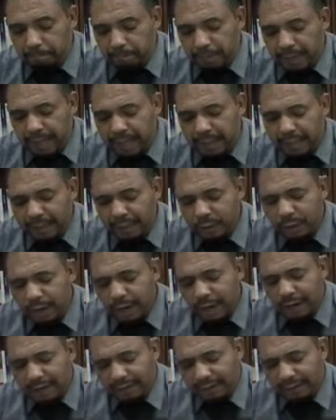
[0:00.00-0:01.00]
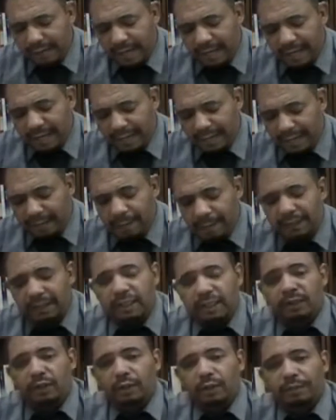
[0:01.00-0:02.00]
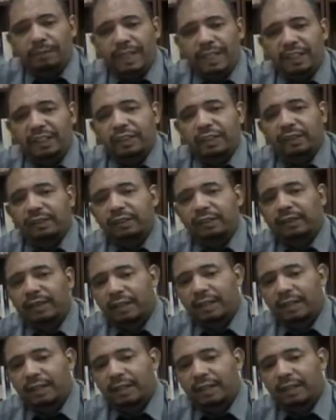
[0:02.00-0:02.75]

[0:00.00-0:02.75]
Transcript: and then you have the limited omniscient